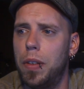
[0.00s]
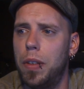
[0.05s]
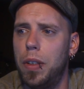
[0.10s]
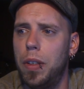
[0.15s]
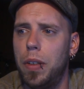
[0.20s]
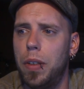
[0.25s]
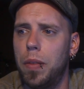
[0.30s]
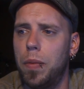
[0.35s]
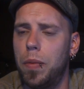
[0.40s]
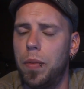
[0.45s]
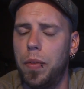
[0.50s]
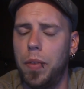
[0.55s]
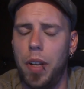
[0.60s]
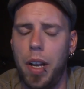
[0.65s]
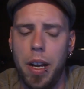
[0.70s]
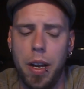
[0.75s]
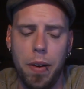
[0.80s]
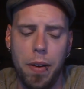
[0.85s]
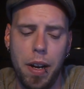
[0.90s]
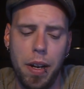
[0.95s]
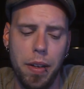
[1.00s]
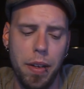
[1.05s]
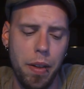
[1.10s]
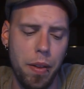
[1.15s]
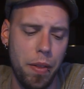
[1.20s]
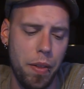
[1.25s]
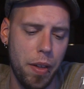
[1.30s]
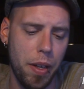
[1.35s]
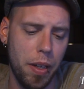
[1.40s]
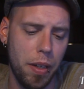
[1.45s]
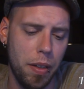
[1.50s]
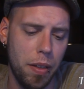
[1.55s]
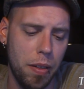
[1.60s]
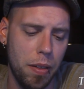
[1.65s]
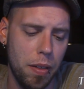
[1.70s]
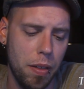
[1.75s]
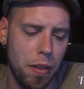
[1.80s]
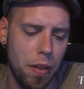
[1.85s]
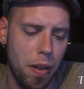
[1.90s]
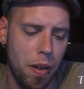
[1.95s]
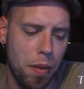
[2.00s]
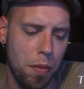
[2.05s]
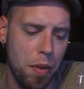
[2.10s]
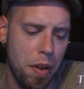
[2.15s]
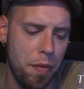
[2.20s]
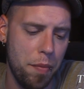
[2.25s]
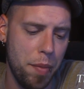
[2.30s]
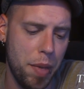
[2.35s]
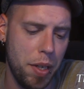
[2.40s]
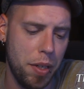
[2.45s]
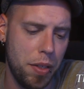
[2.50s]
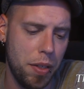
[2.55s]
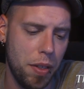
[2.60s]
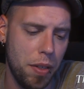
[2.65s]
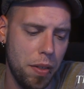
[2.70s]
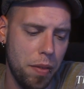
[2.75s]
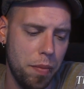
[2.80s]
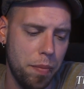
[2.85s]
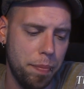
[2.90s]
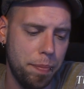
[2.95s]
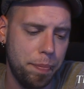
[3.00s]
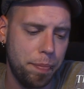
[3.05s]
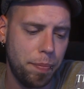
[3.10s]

you can fly around that thing. I've mentioned